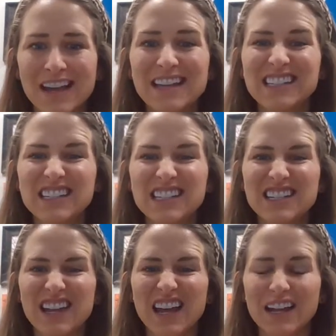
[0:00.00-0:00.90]

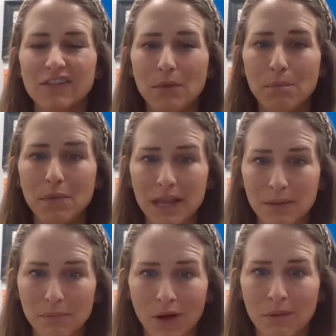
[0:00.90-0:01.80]
Instead of a
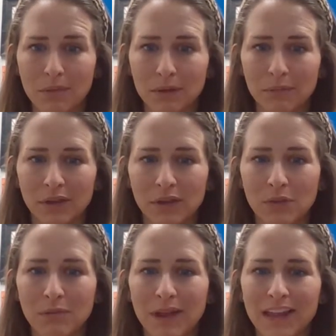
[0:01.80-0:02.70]
big problem, you
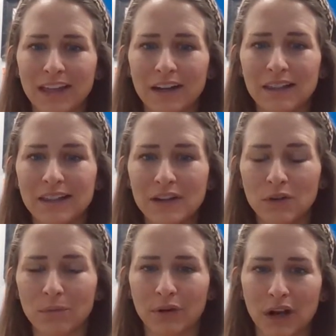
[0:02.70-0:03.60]
would make it a
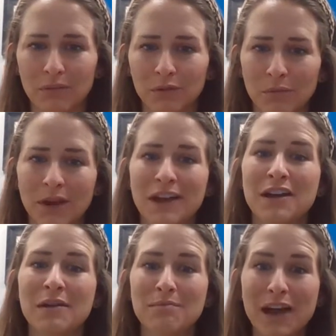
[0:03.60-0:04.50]
little problem
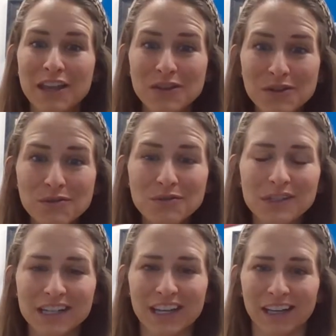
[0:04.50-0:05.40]
by
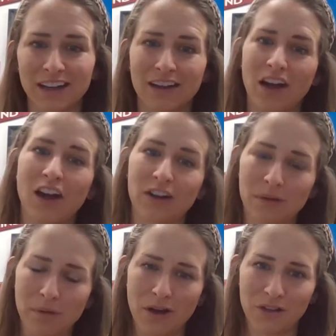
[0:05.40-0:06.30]
using our
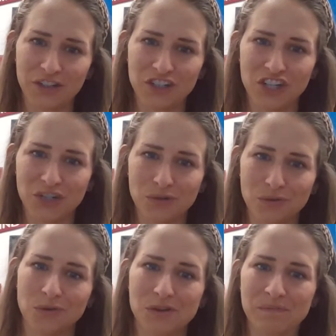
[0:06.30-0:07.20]
apology
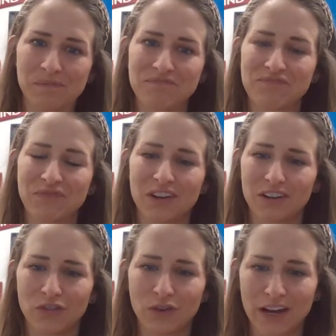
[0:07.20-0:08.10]
tool.
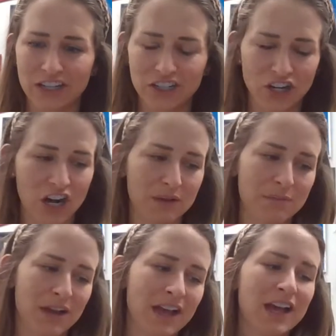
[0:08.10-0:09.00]
Great job.
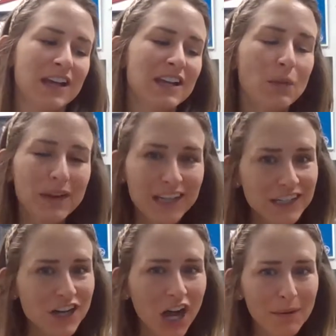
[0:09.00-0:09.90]
Now we need
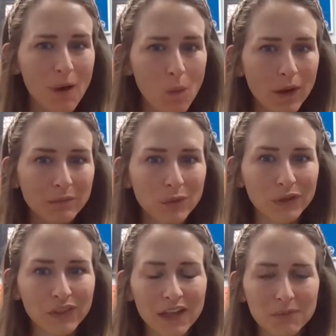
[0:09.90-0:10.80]
to talk about one
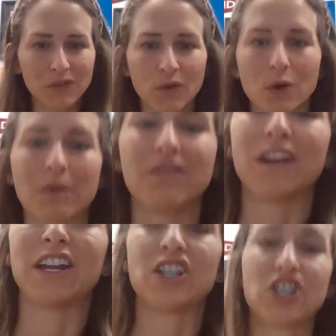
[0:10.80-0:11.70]
more thing before we
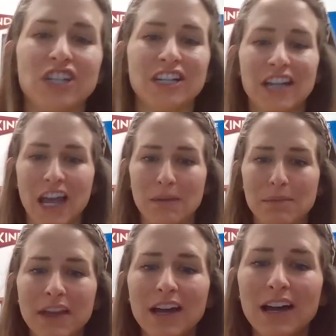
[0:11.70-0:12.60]
finish today,
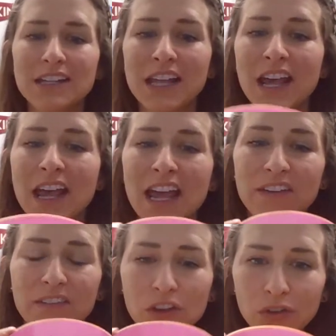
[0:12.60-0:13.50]
because
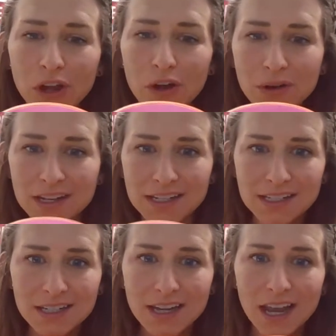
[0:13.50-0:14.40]
if you'll notice,
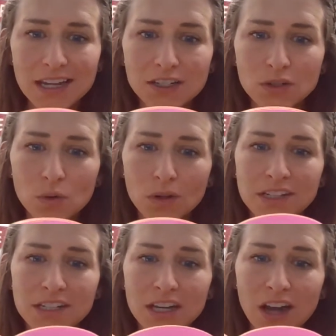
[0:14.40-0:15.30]
today's tool
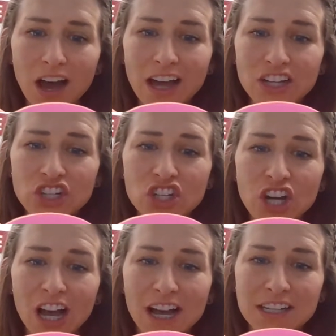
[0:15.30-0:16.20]
is not
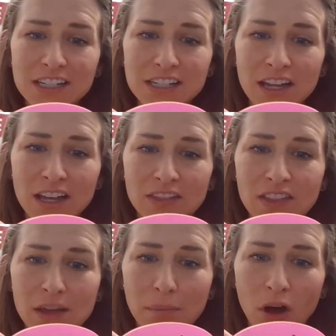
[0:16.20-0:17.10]
just
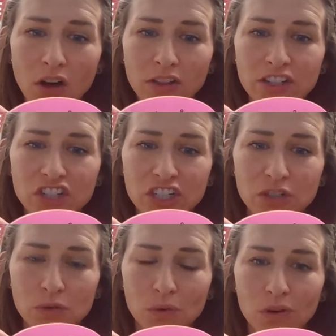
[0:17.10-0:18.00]
the apology
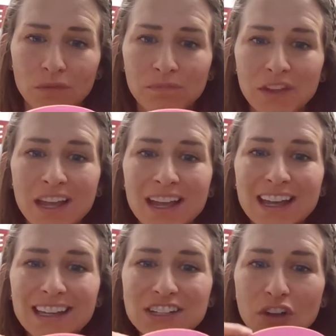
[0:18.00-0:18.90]
tool,
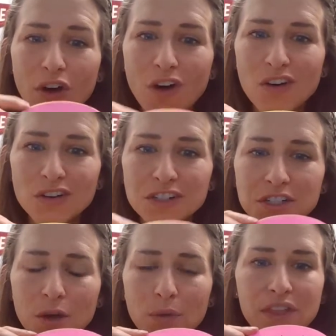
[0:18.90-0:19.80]
it's
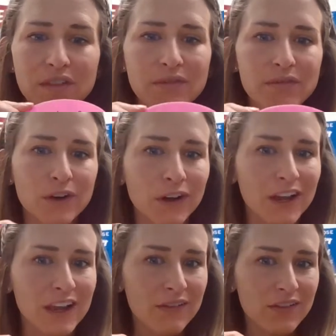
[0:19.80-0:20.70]
also the
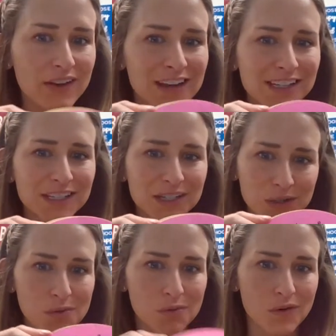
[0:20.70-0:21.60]
forgiveness
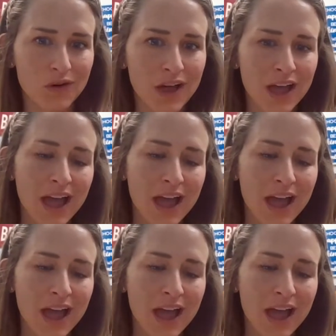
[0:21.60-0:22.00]
tool.